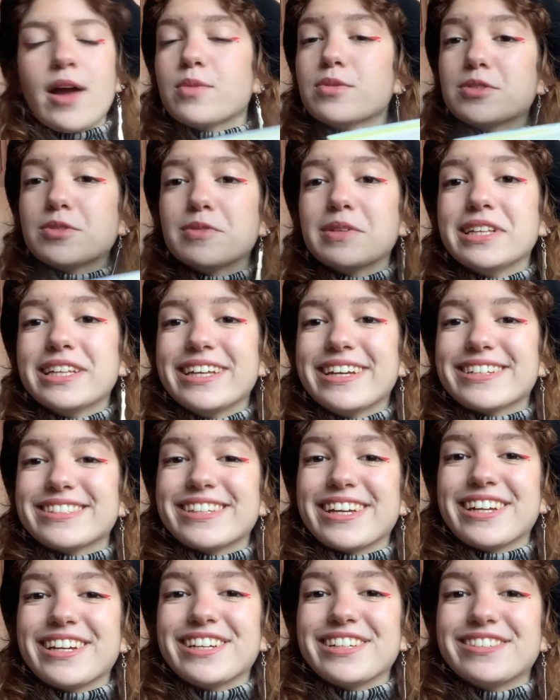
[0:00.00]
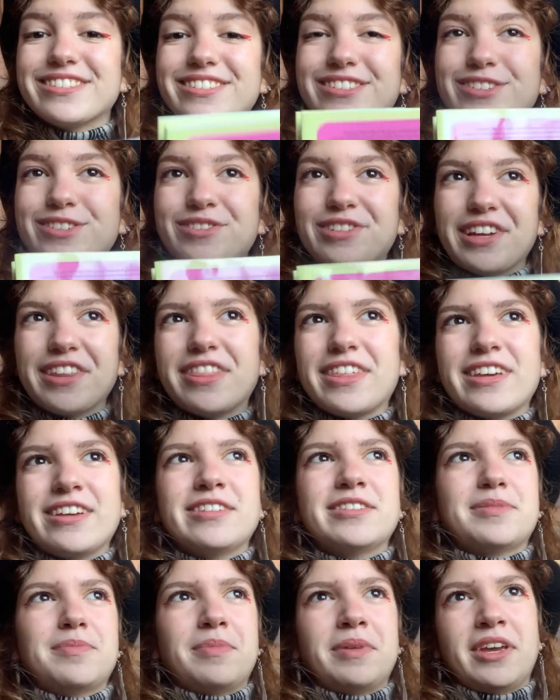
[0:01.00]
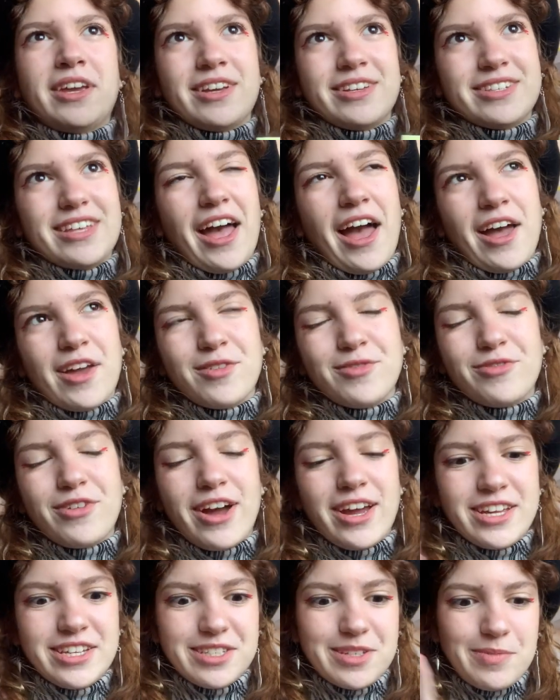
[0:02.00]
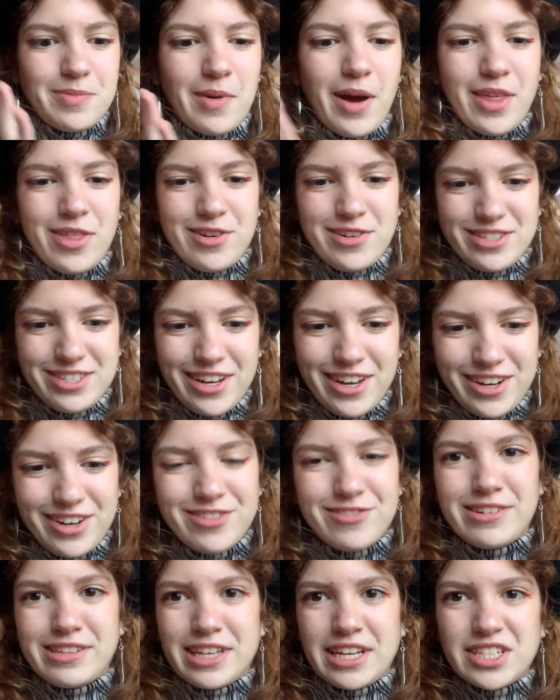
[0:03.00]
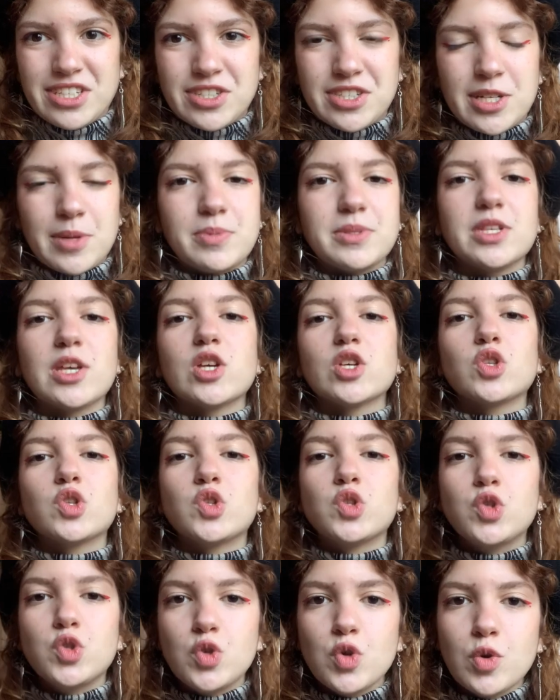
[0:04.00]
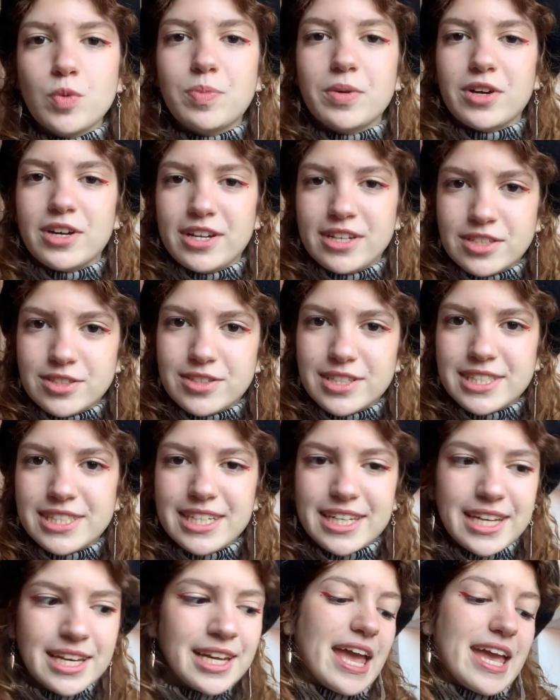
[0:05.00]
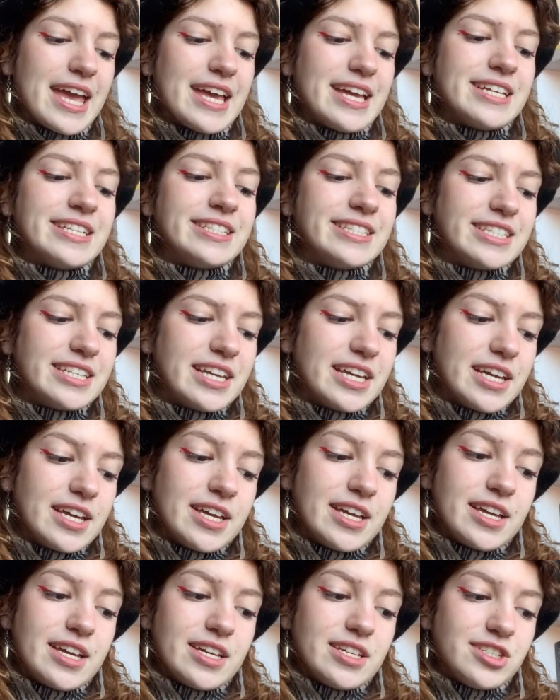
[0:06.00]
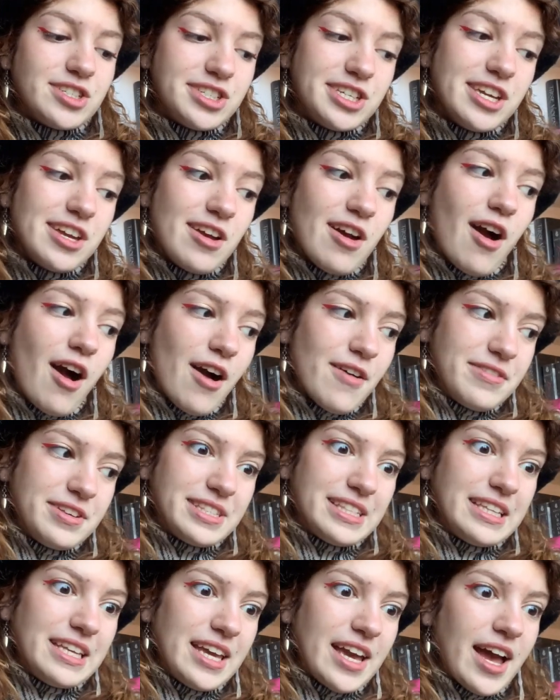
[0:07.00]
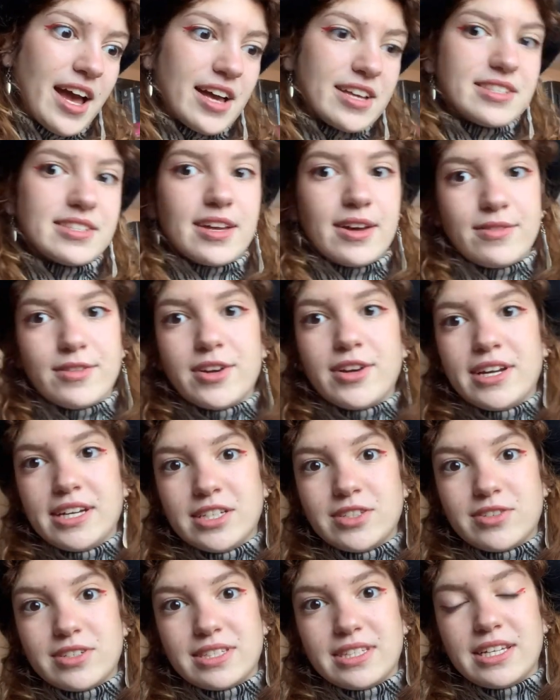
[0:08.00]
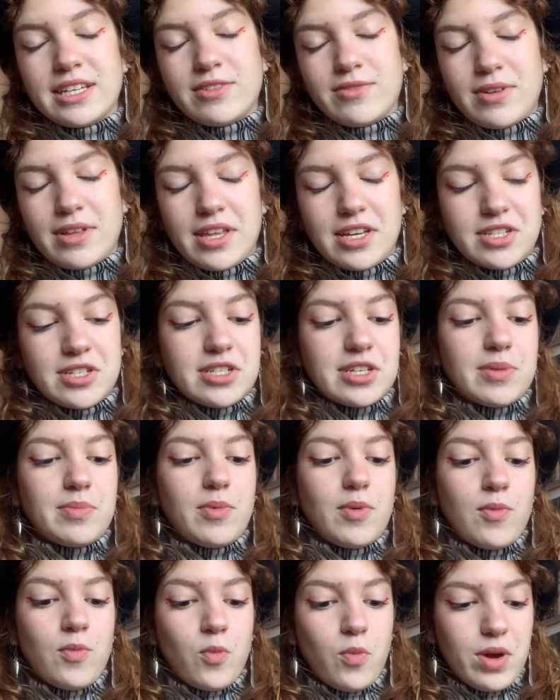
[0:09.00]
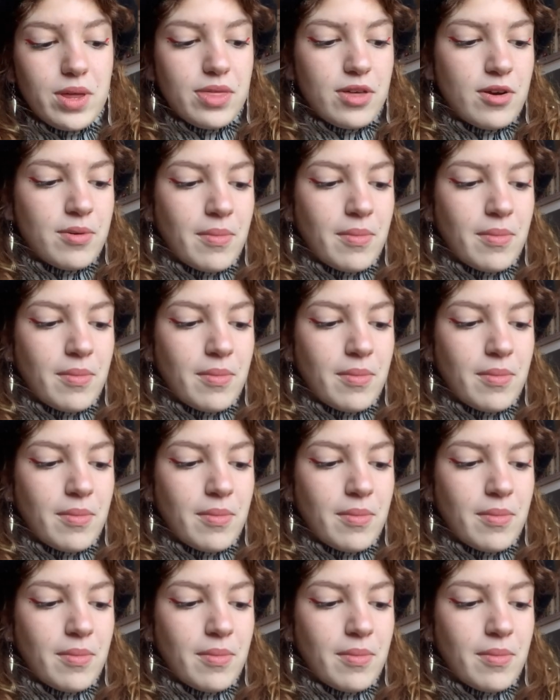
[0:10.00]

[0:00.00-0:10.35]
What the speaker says: was really excited to read this because I find mother-daughter relationships super interesting, and she obviously has a very interesting relationship with her